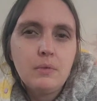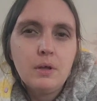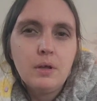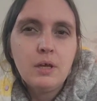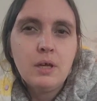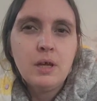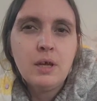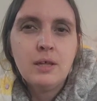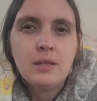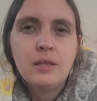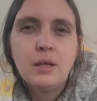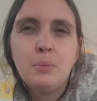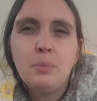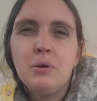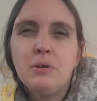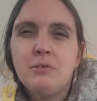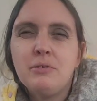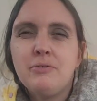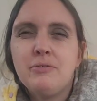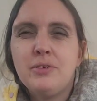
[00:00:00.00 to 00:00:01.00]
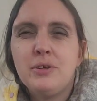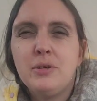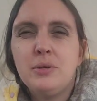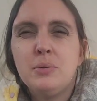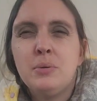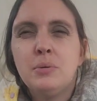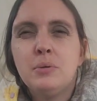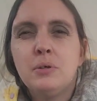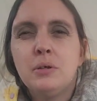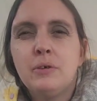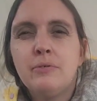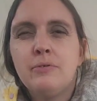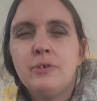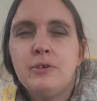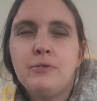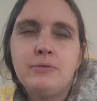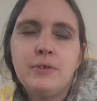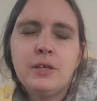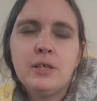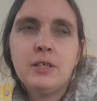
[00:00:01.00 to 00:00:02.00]
Yeah, there were a few
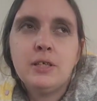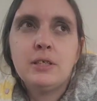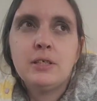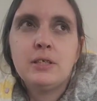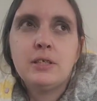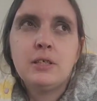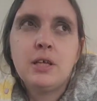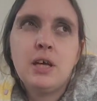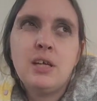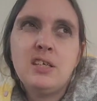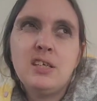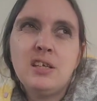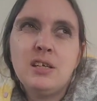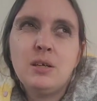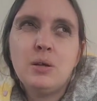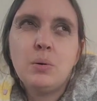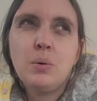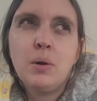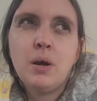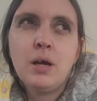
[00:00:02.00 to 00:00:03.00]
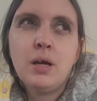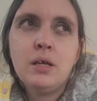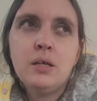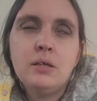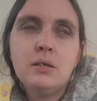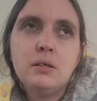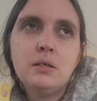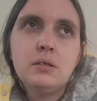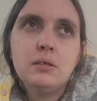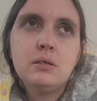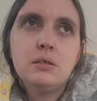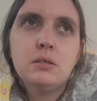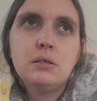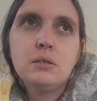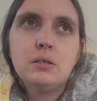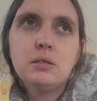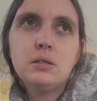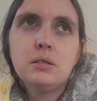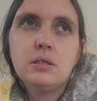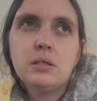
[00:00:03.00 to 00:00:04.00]
things that I didn't quite
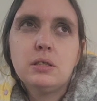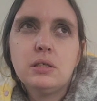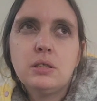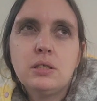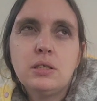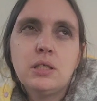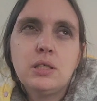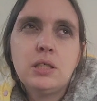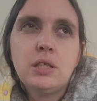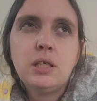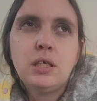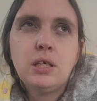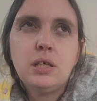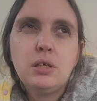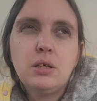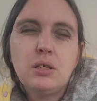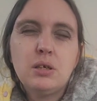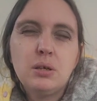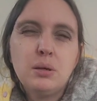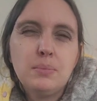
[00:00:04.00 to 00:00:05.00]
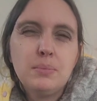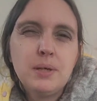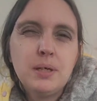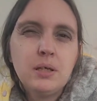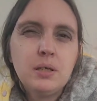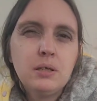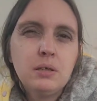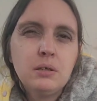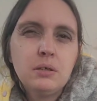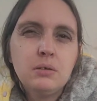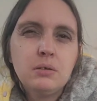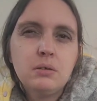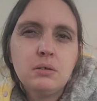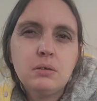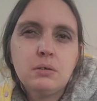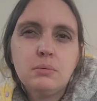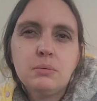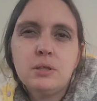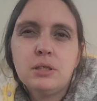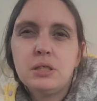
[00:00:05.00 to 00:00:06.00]
see coming,
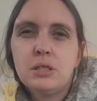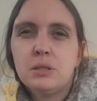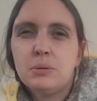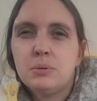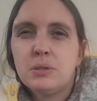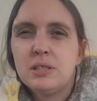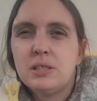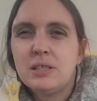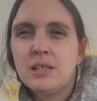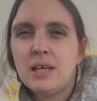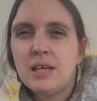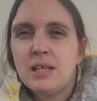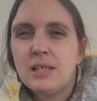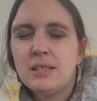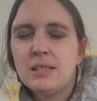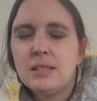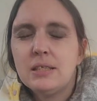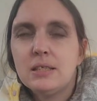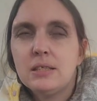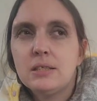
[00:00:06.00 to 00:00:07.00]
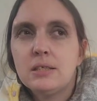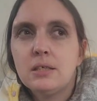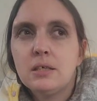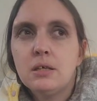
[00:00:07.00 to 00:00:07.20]
which was nice.